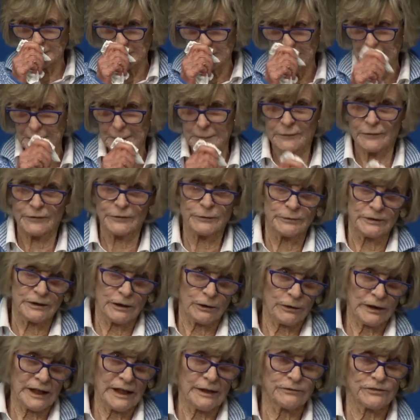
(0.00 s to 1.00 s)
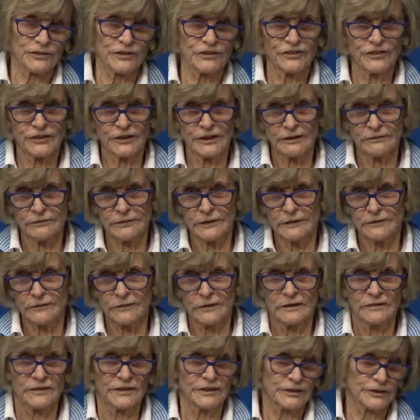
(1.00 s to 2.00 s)
and do we all have to serve? And
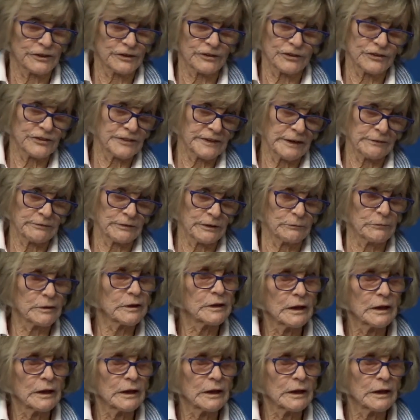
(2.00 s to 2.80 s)
the girls never